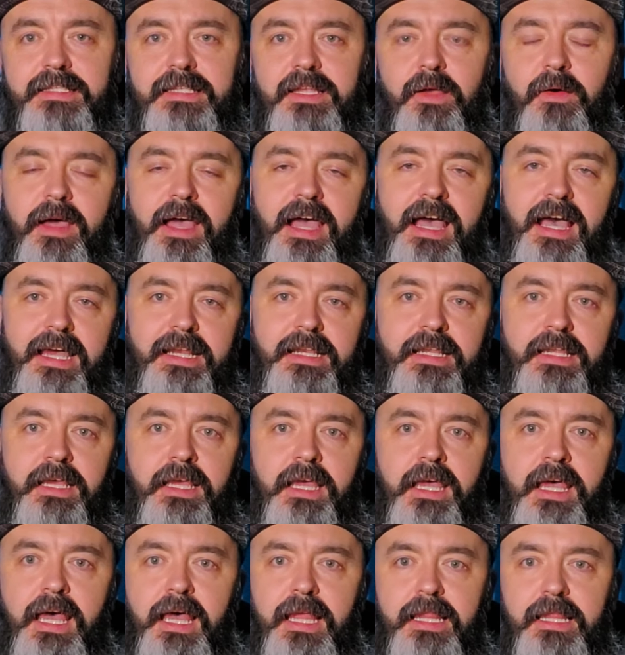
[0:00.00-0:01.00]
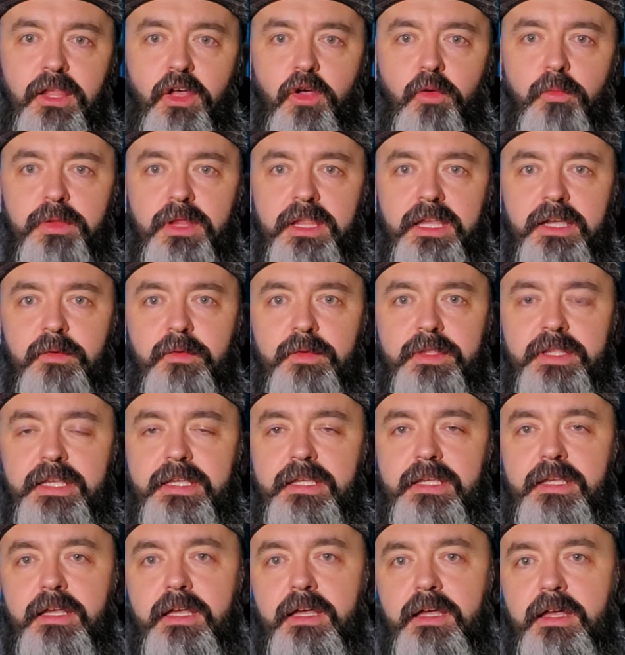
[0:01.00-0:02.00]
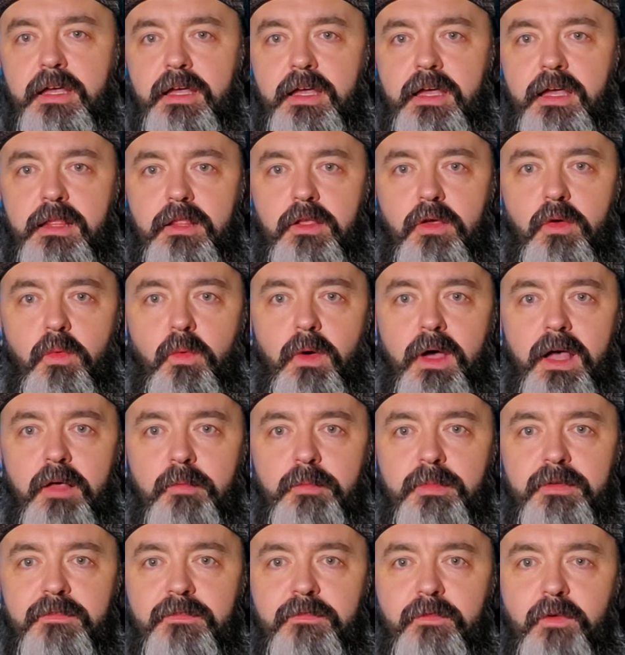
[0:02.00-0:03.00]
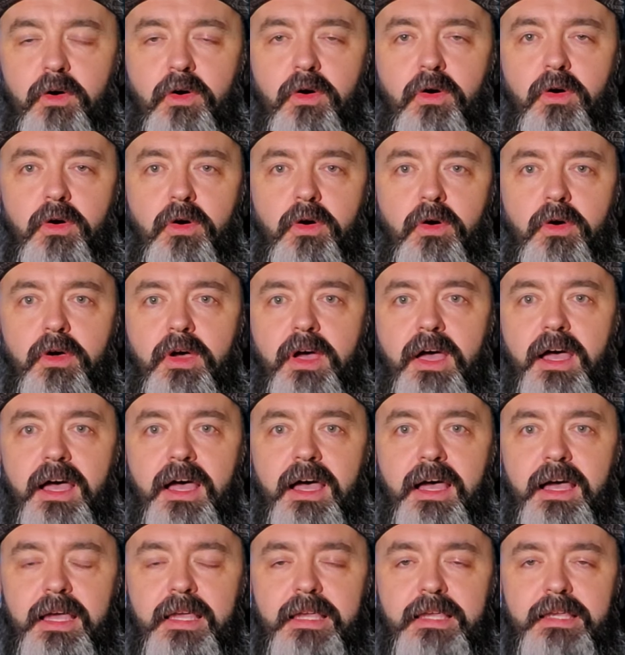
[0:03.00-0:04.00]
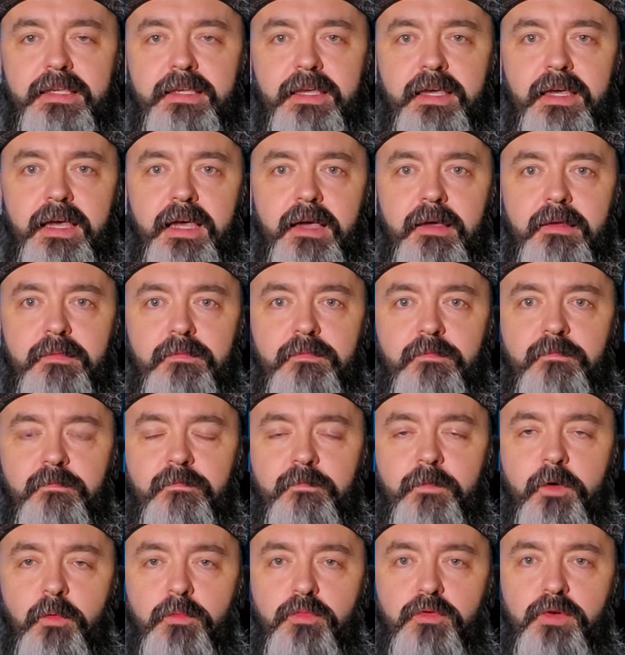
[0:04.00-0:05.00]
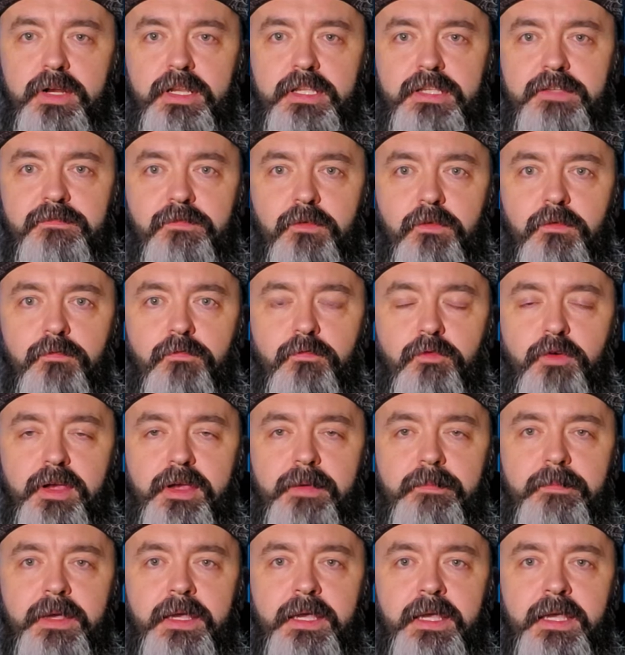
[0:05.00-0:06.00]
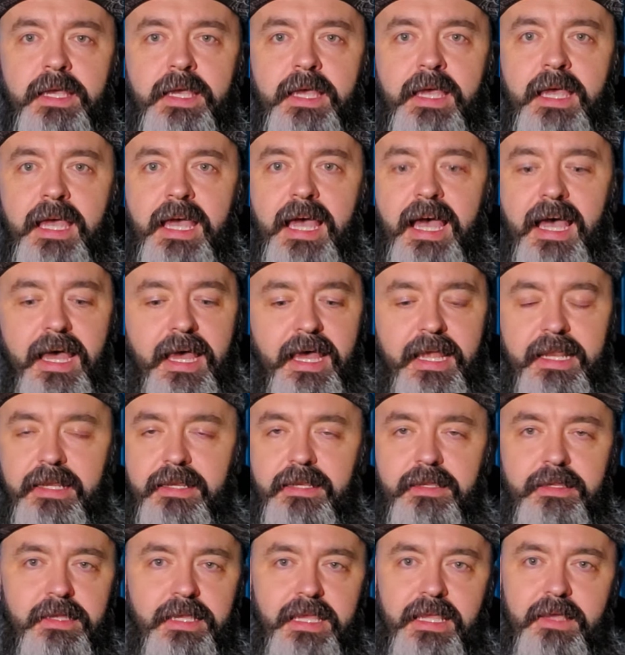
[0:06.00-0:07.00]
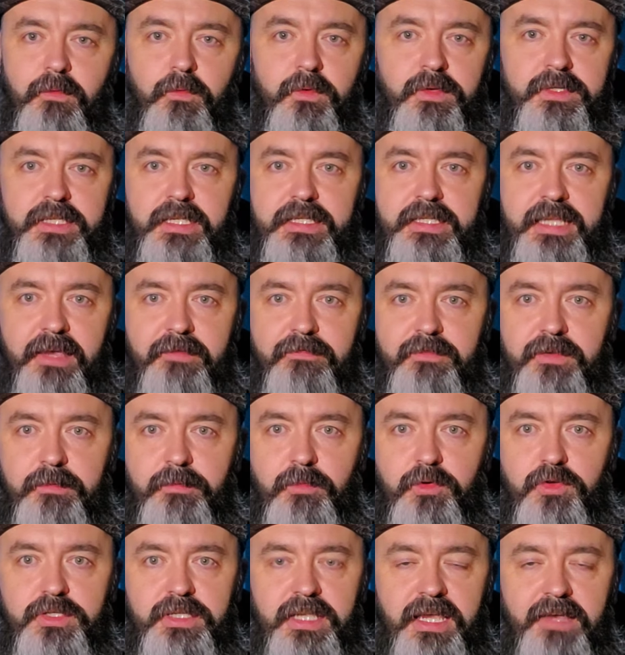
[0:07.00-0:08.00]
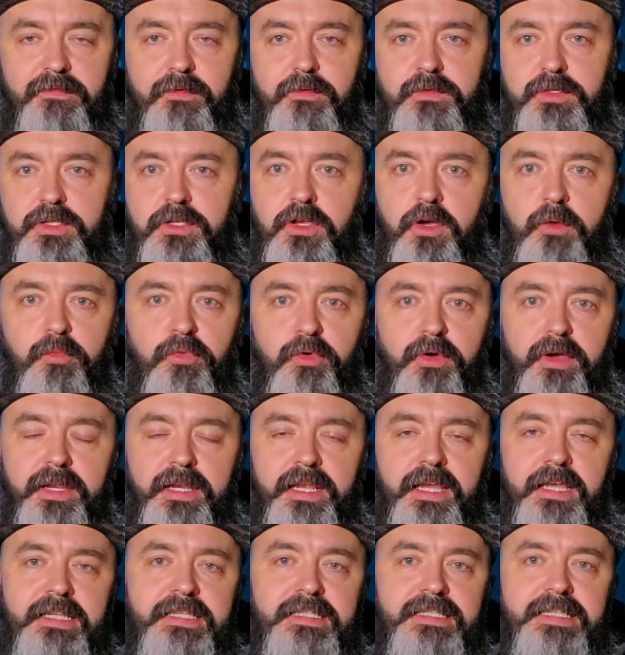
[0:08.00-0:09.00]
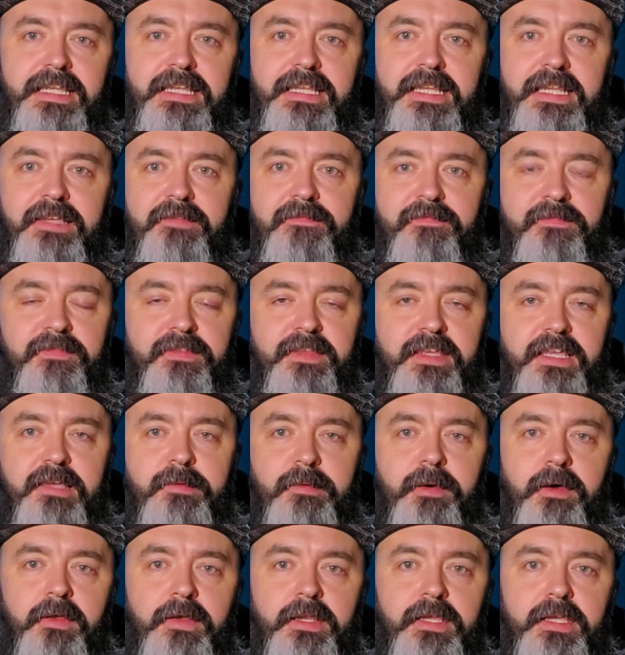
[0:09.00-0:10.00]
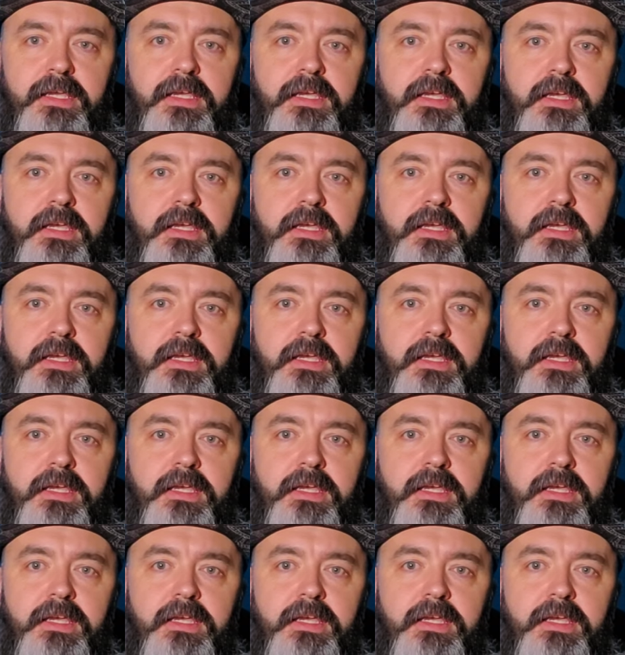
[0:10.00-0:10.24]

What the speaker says: Now, I had a little play with it a little while before I upgraded to full frame, and it was a definite must-have. It was a no-brainer. Didn't even think about it.